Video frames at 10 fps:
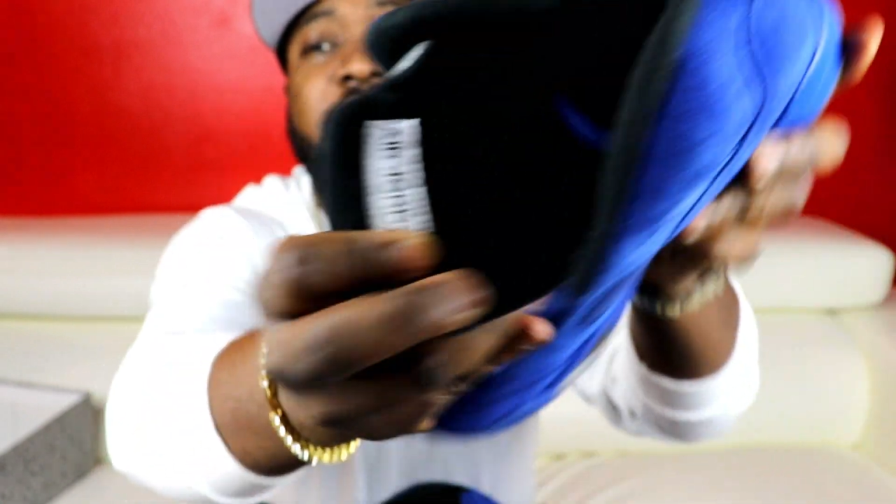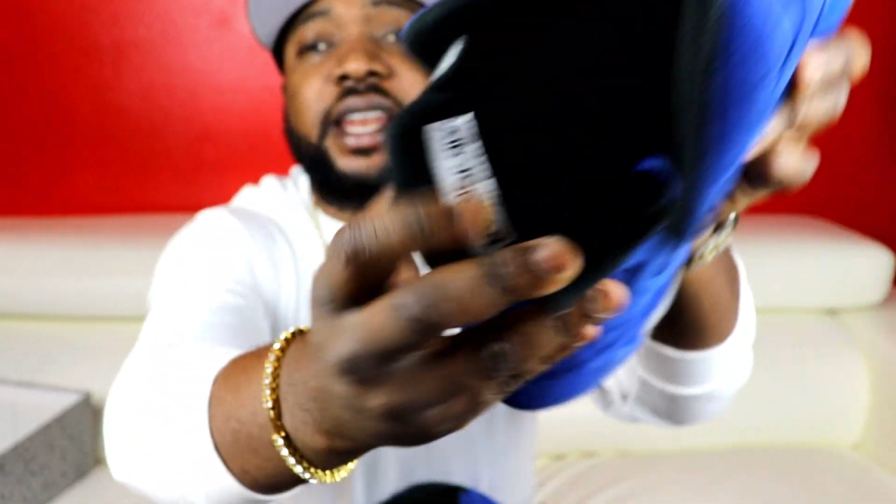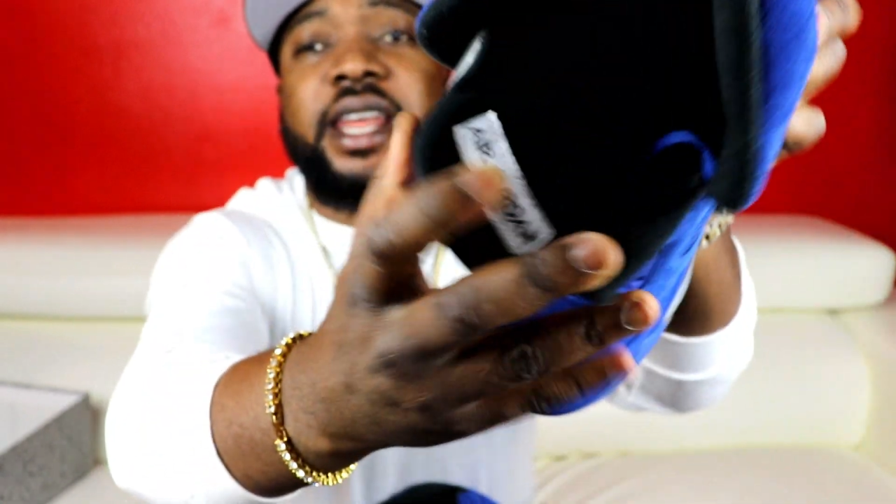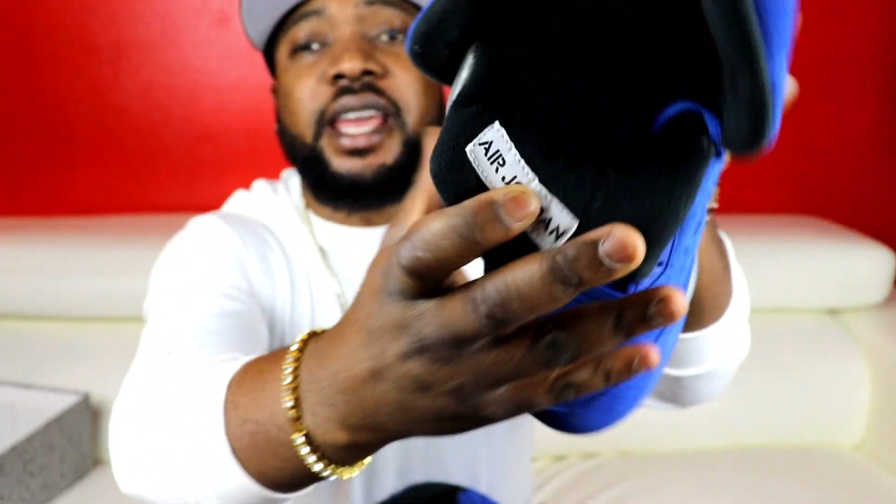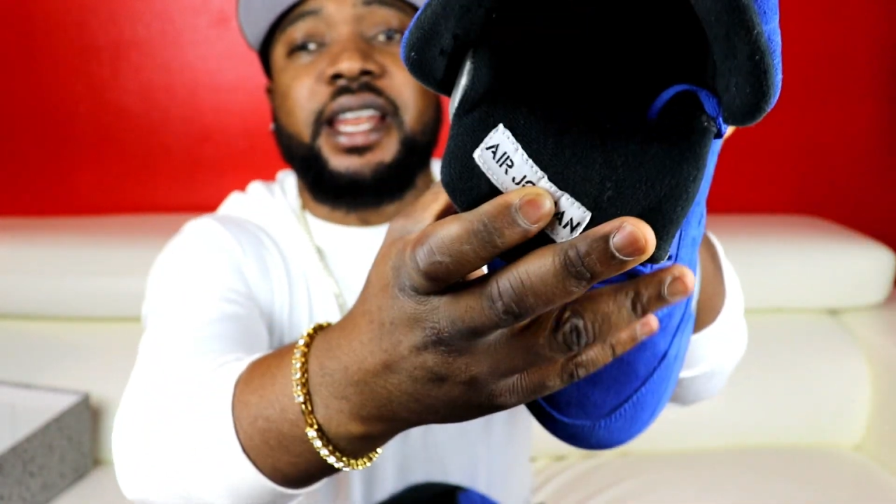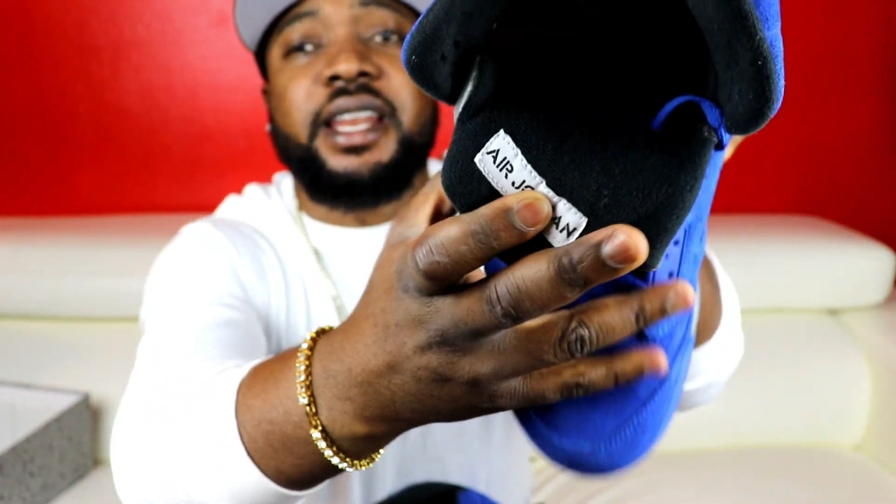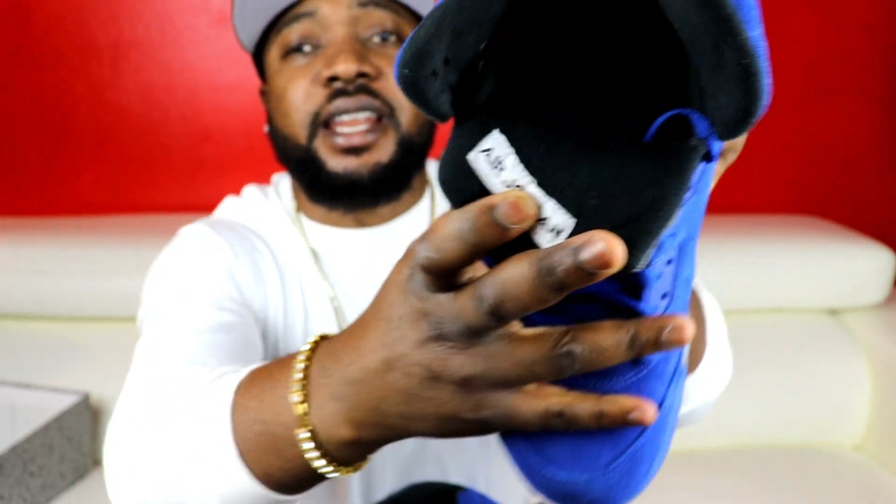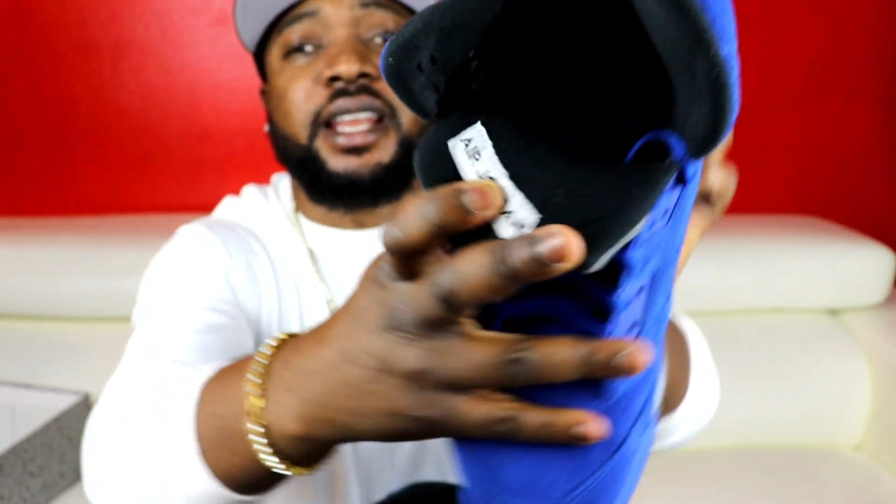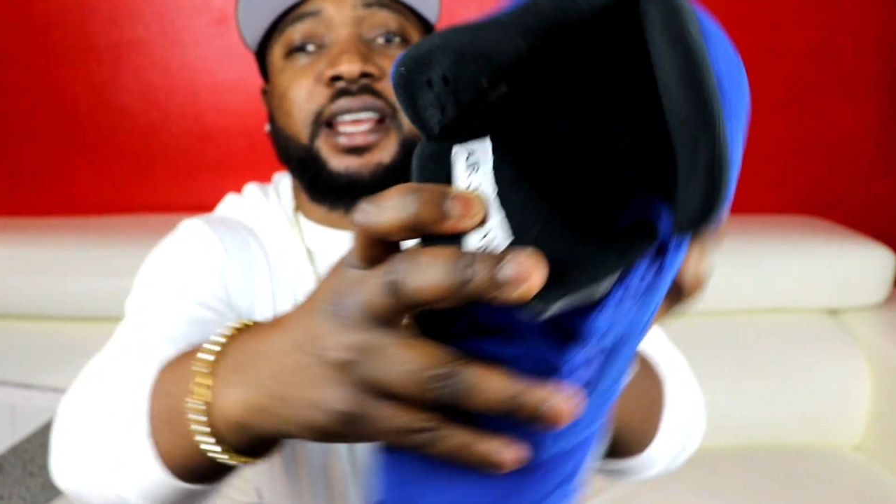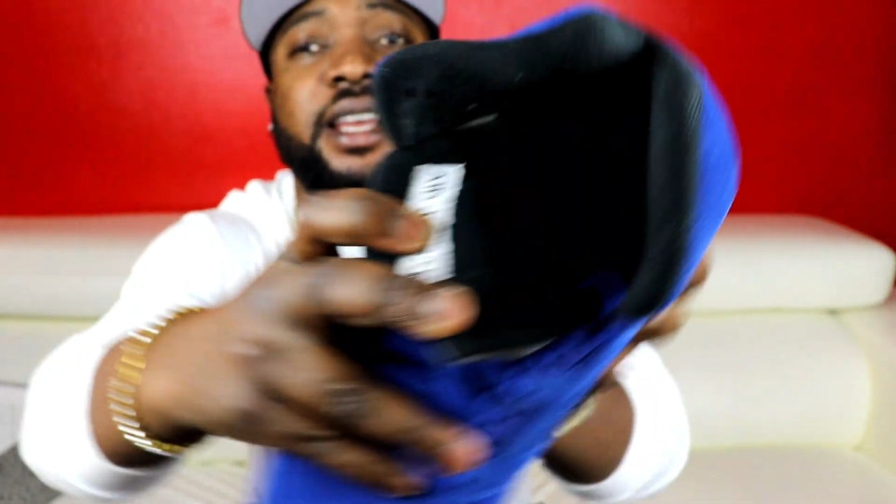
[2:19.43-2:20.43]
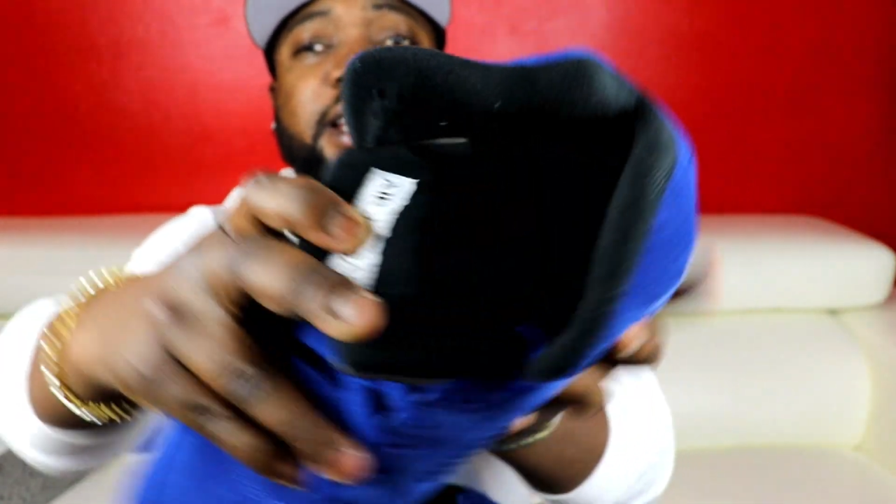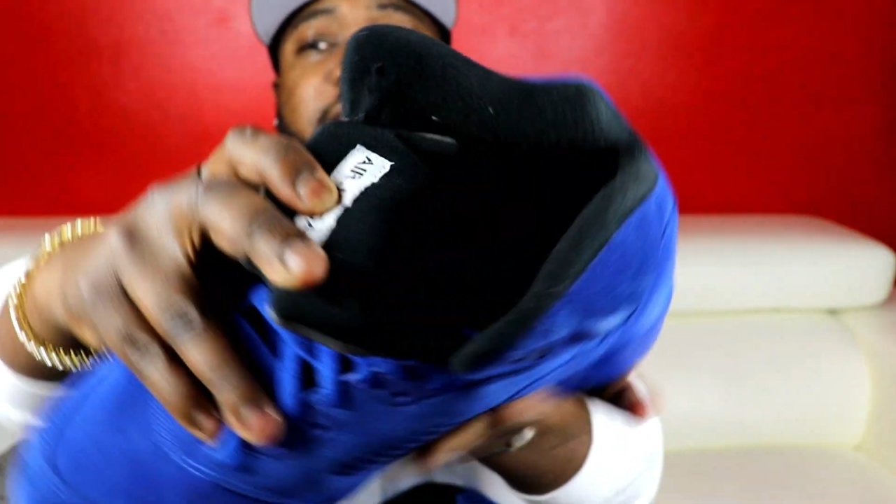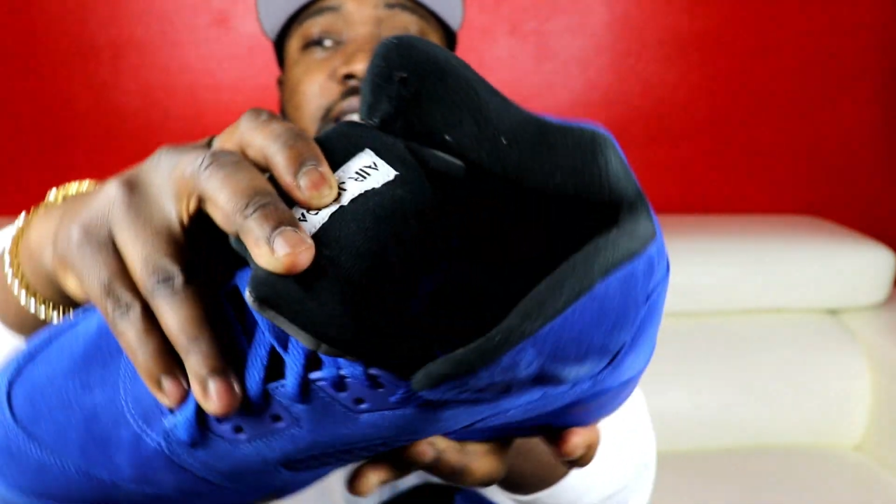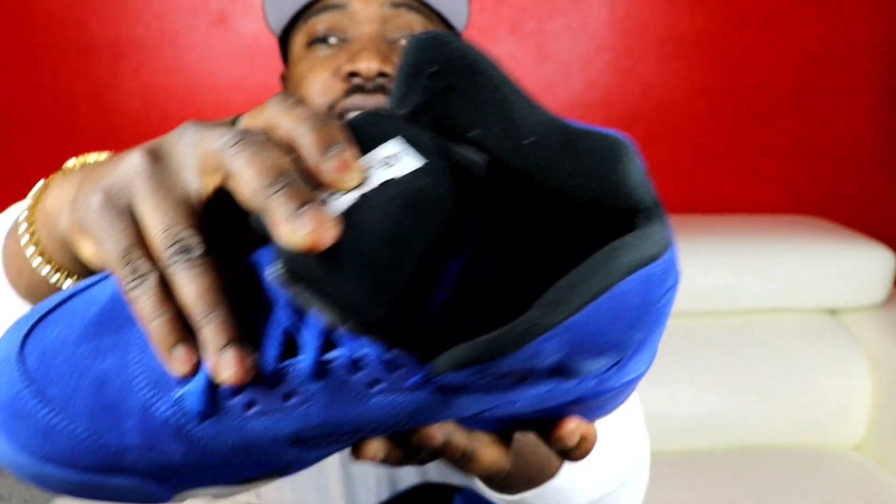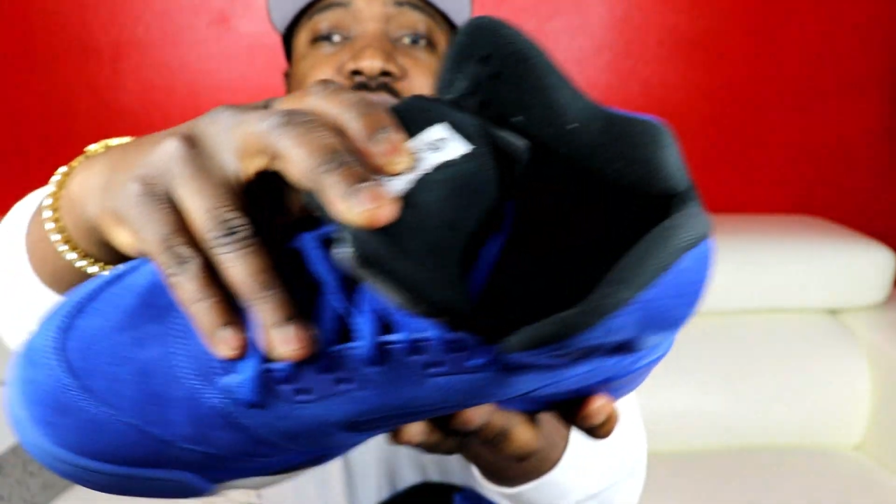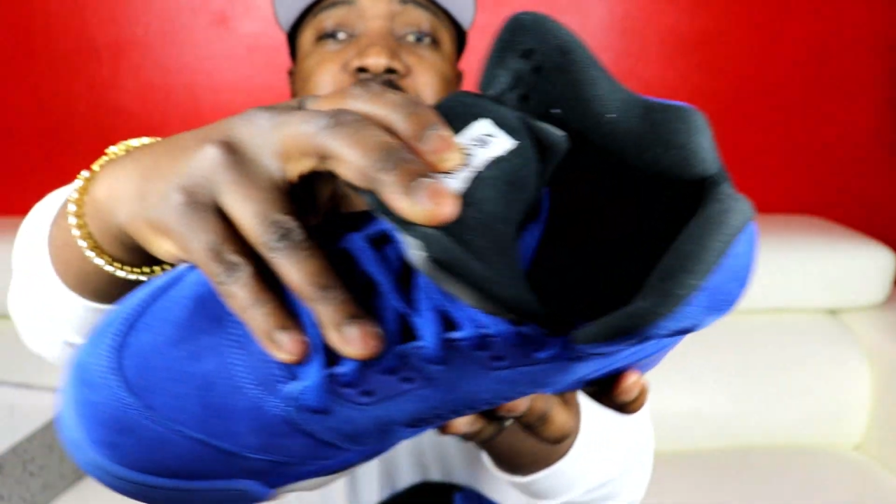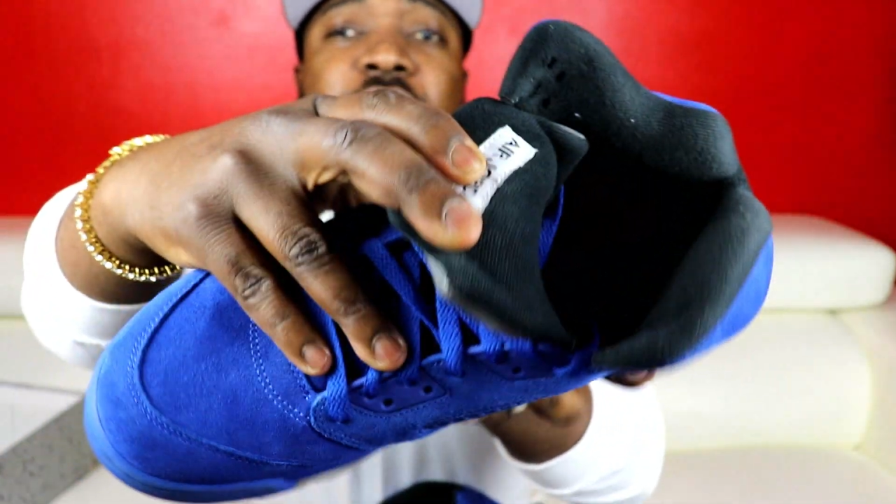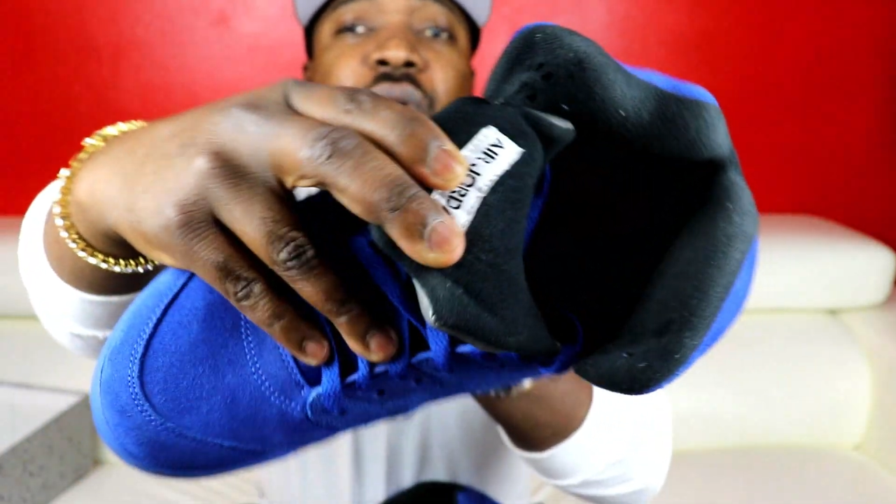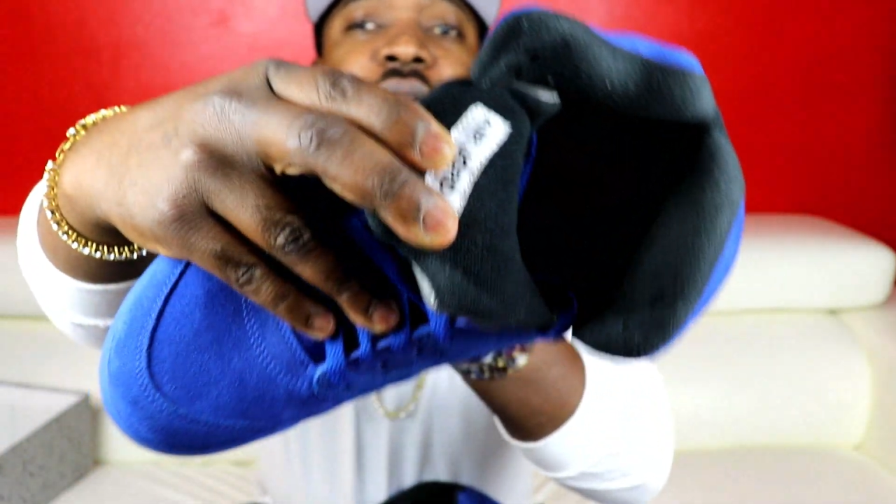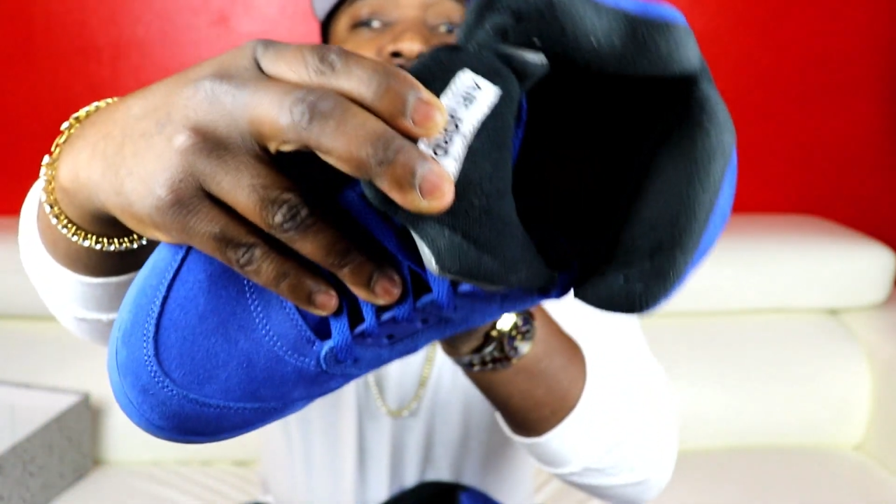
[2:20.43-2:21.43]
and then the insole